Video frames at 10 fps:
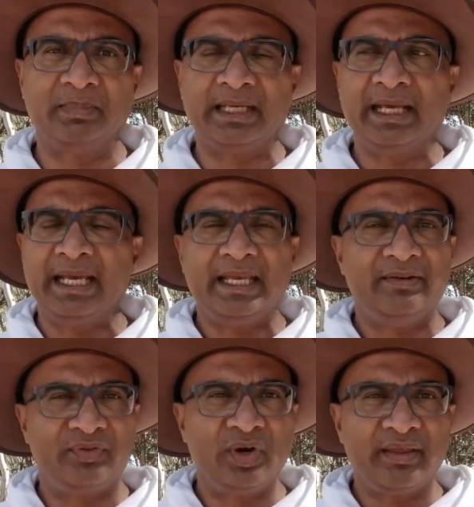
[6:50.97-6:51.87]
But
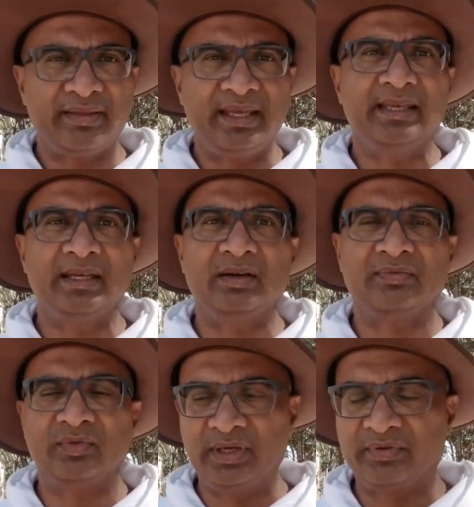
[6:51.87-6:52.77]
if you are thinking
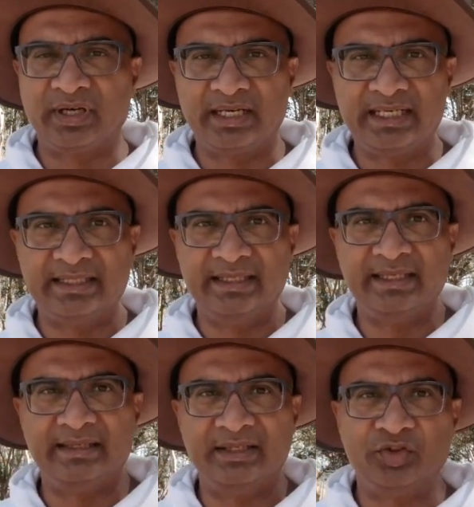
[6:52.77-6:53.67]
of going for a
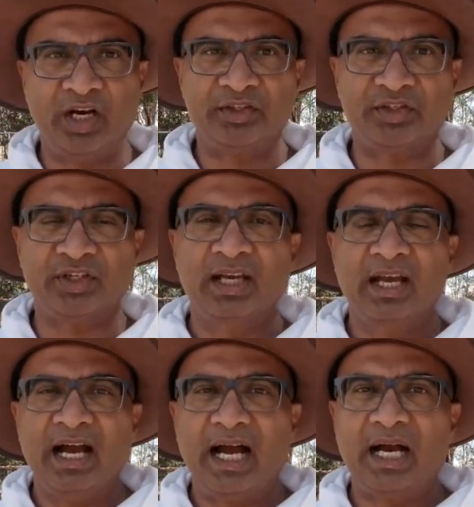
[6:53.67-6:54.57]
DC-DC charger,
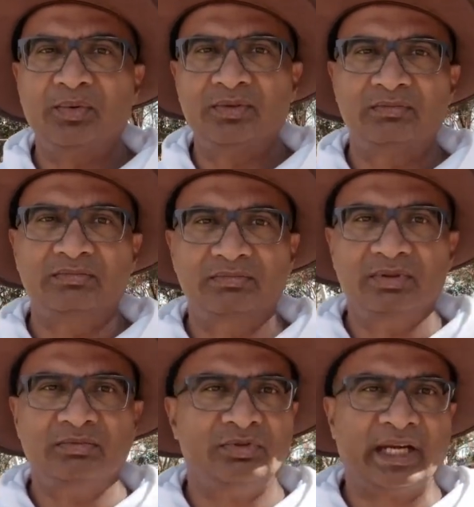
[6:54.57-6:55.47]
I would
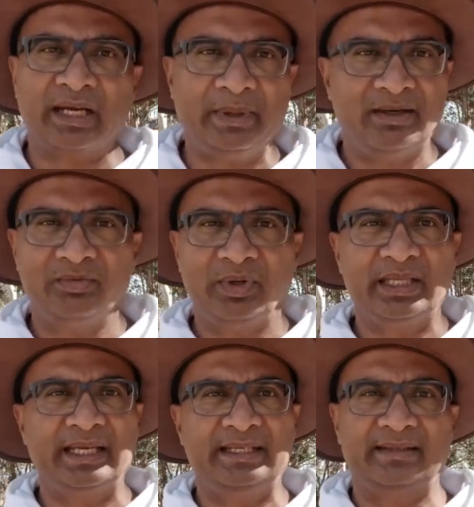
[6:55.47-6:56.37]
recommend,
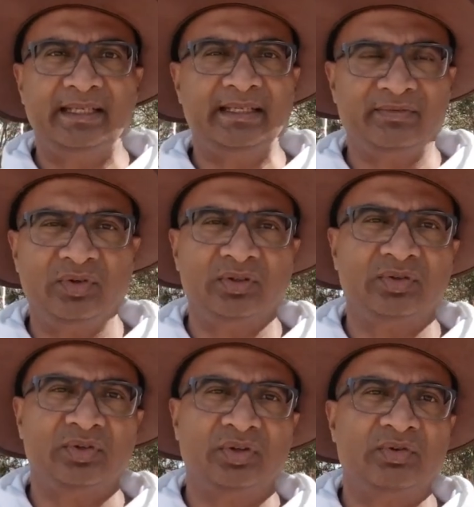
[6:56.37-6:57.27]
whether it's
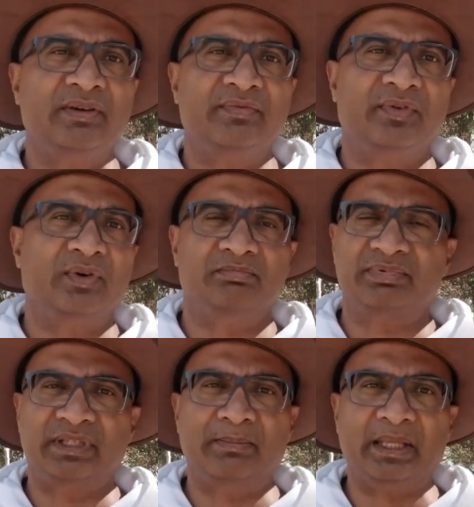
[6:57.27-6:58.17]
Intervolt or you're going for
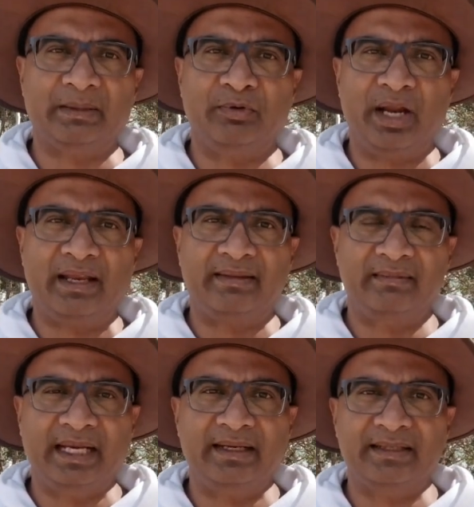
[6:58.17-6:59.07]
some other brand,
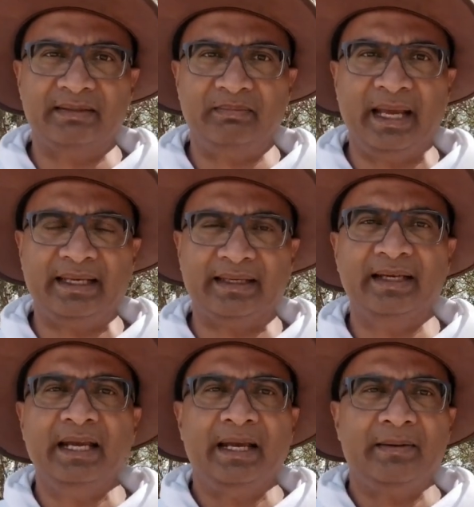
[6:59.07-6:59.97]
that doesn't
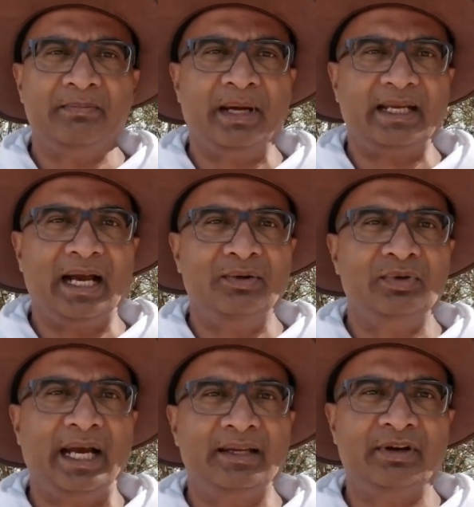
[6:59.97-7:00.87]
matter, but I
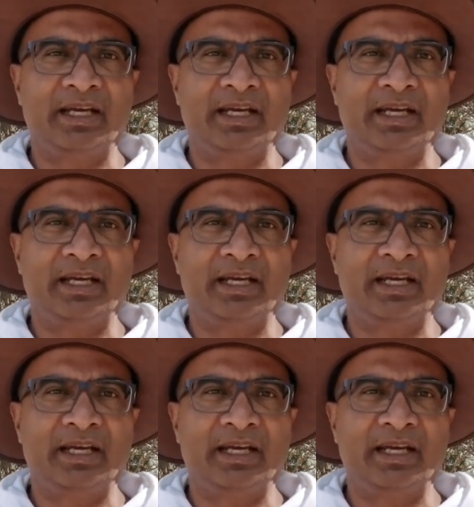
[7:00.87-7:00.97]
would highly